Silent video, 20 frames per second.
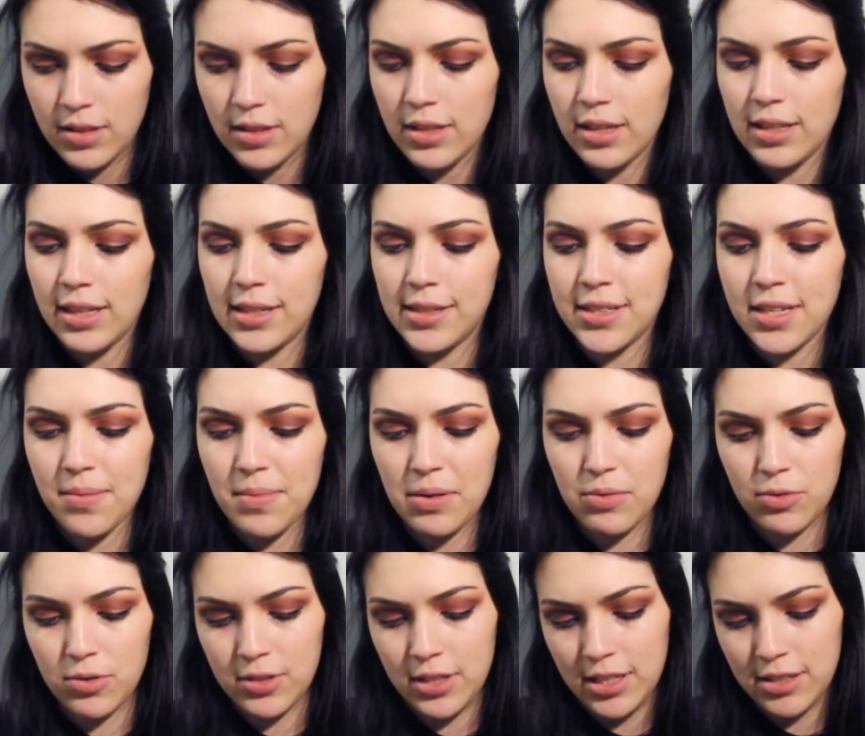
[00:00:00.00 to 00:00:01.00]
The last time I
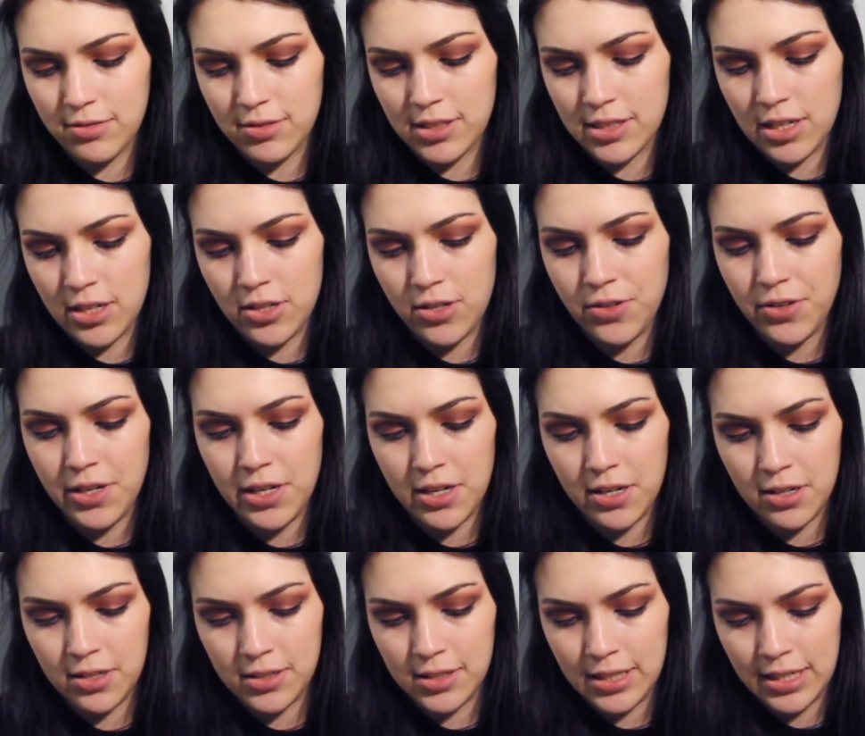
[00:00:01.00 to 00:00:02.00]
wore these was on New
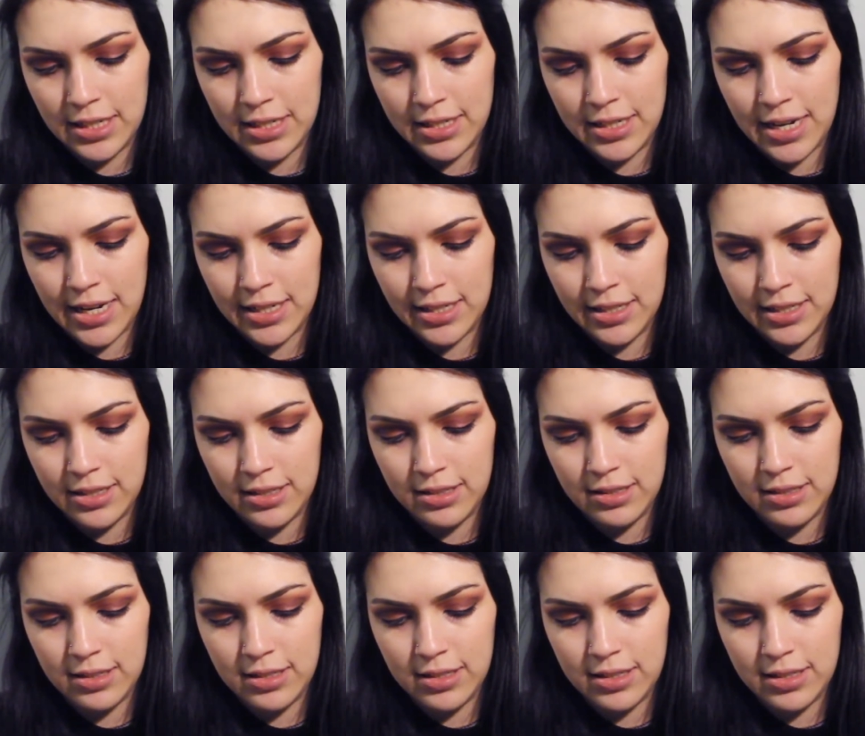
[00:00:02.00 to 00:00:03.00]
Year's and I
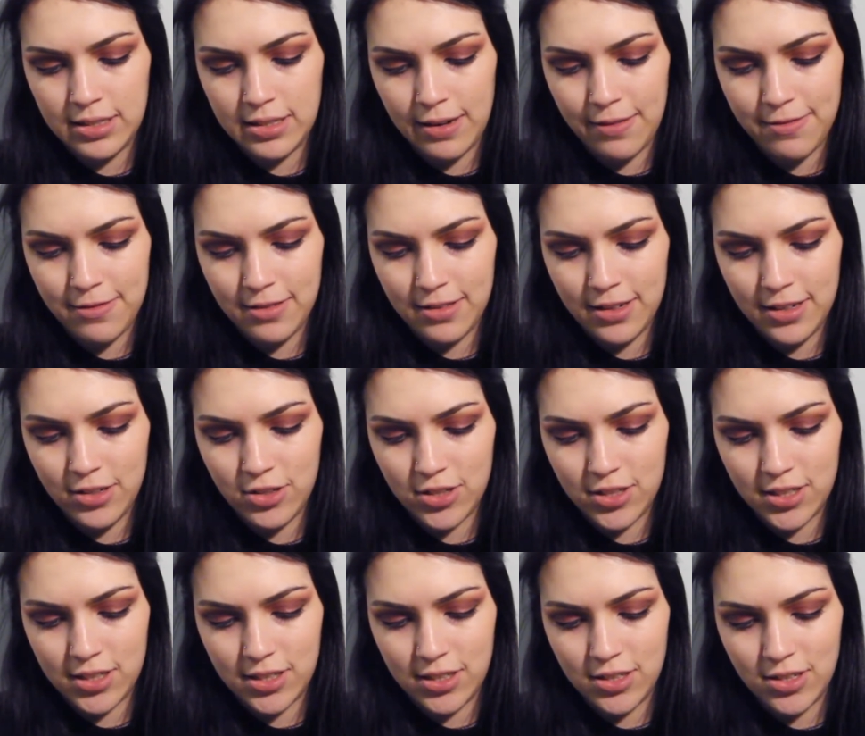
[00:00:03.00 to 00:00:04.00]
definitely
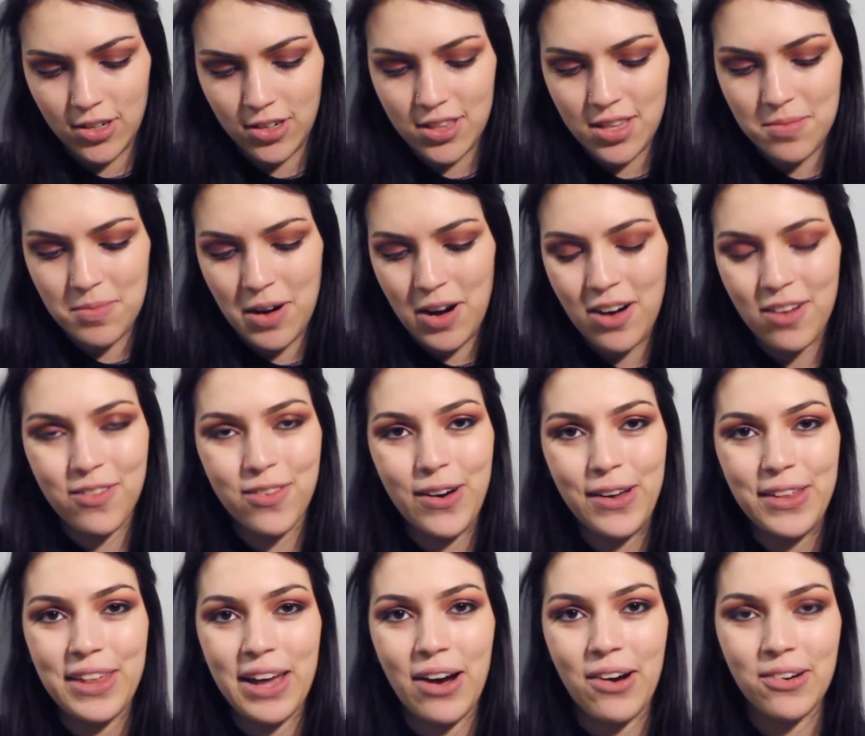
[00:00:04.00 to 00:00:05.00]
just took them off
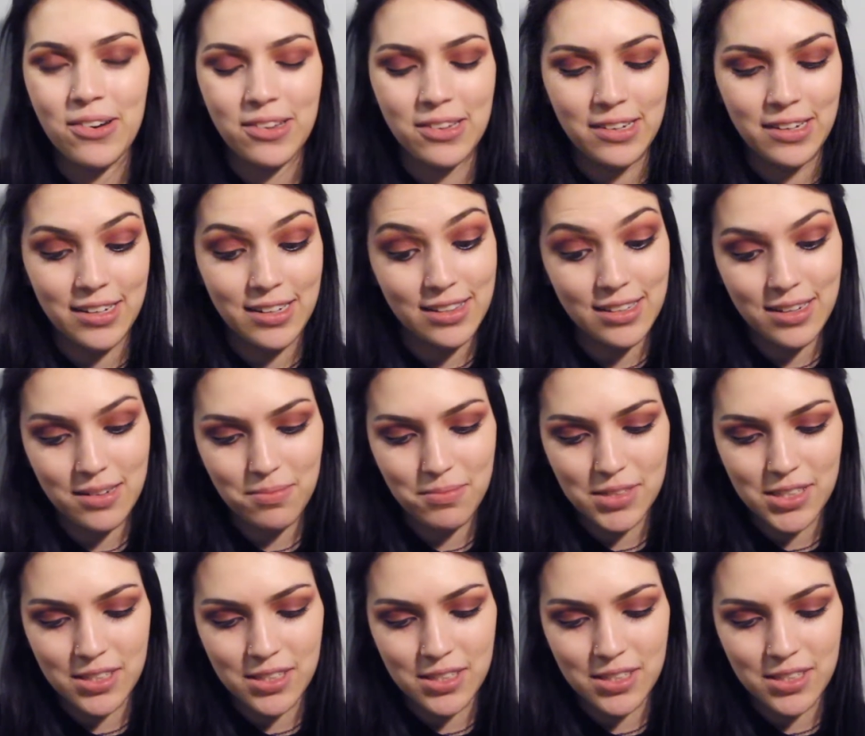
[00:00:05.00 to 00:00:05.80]
without cleaning them,